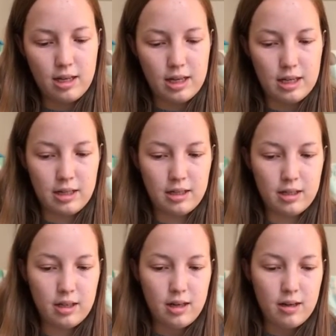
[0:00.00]

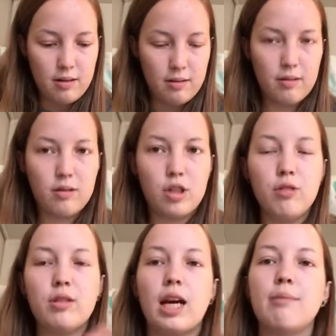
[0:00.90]
is
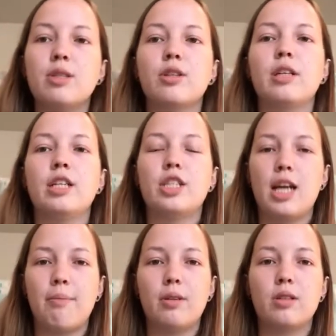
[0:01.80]
2 times during each
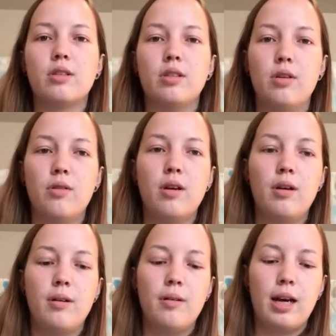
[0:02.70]
chapter. So
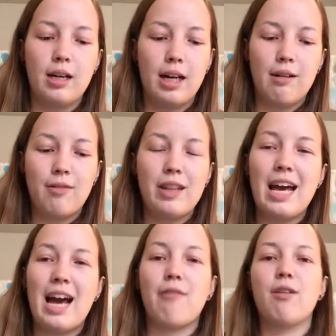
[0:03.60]
I'd kind of find
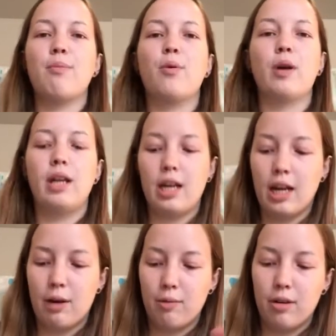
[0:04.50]
the halfway point,
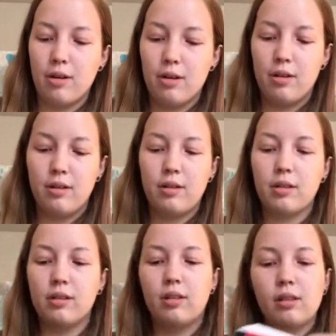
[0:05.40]
and I would
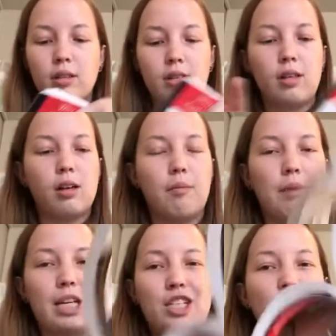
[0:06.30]

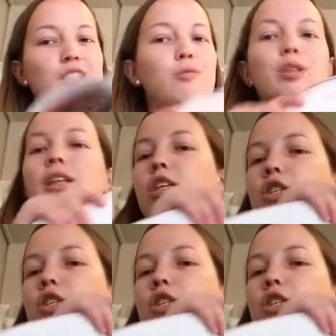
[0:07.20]
make just a really